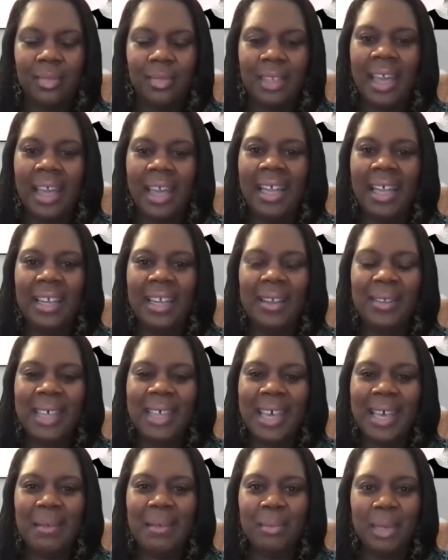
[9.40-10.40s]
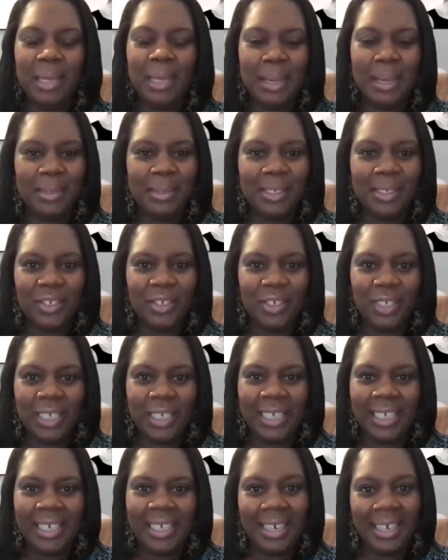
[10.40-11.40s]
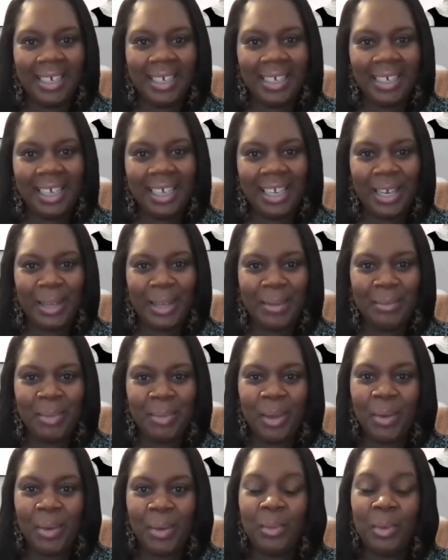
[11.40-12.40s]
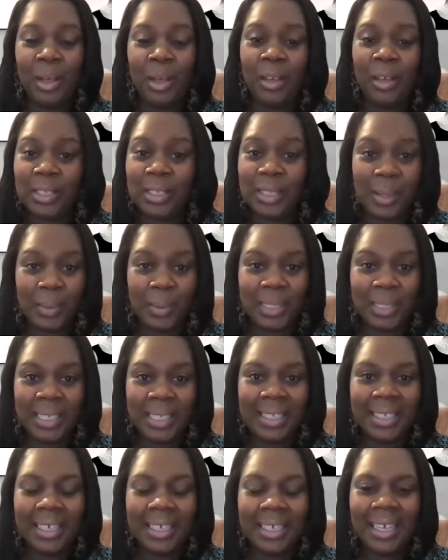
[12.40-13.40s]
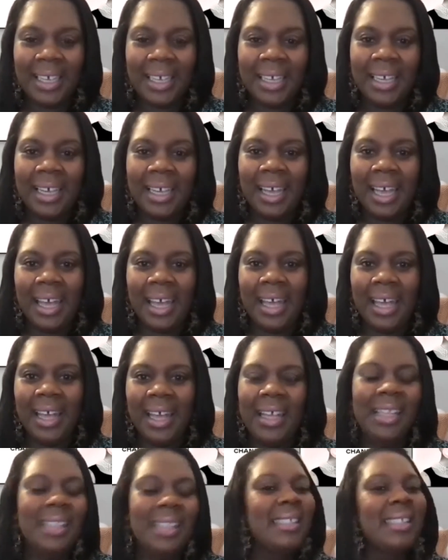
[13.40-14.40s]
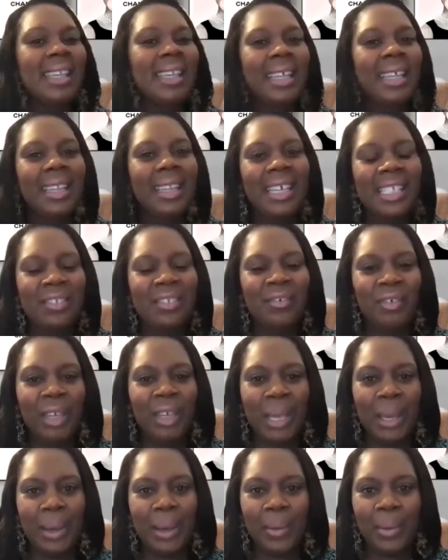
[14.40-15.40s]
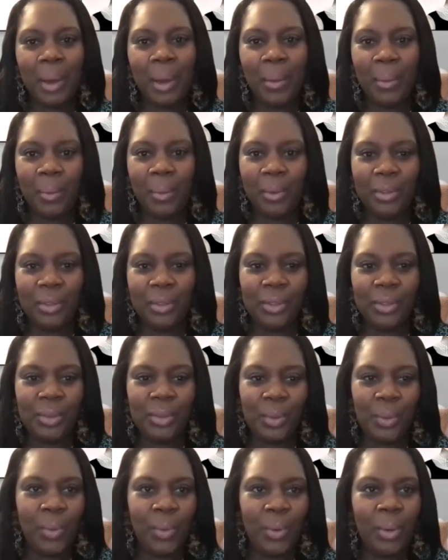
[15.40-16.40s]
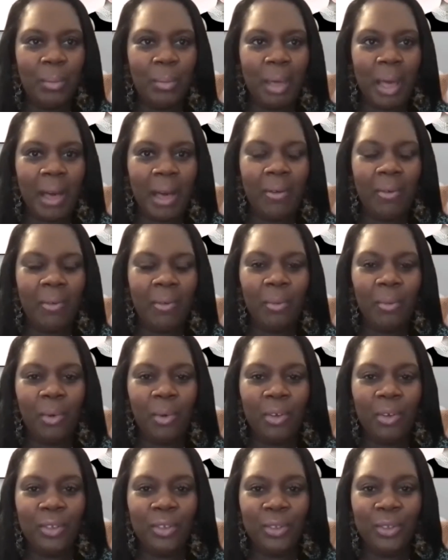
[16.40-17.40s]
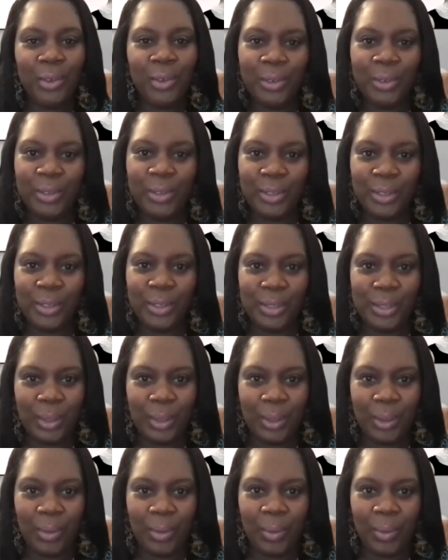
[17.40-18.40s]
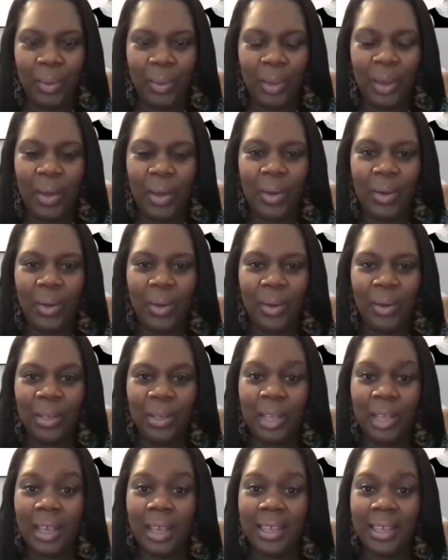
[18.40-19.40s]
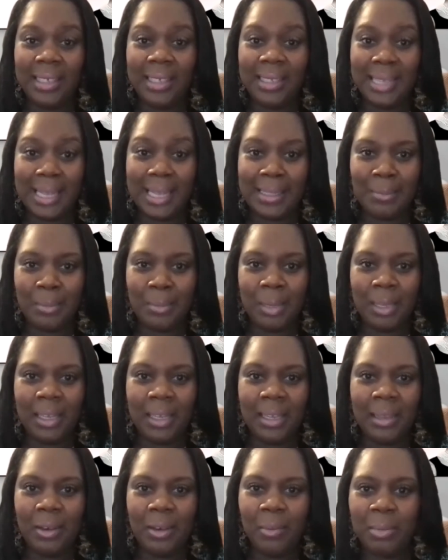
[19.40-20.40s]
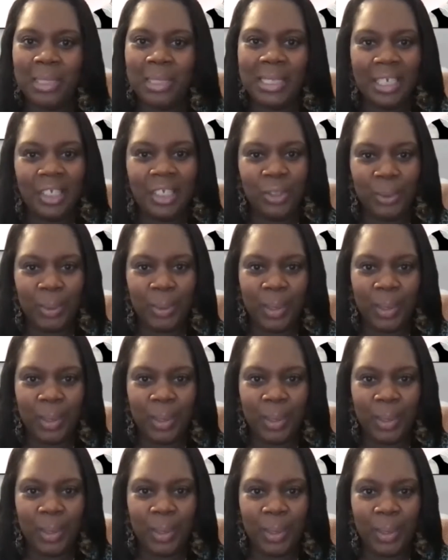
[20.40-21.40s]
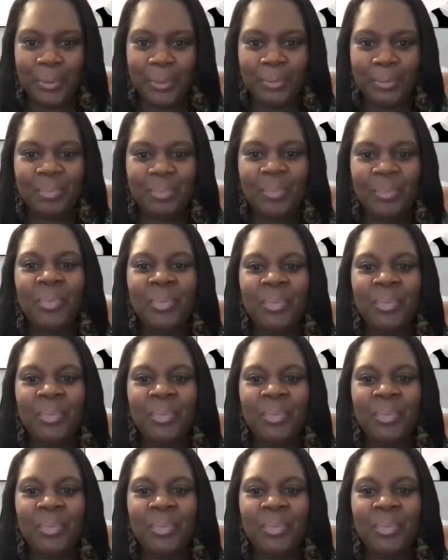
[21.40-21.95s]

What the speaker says: Hello there, my name is Katrina Young and I'm a consultant. And in this video, I want to talk about what not to do on an assessment potential client call.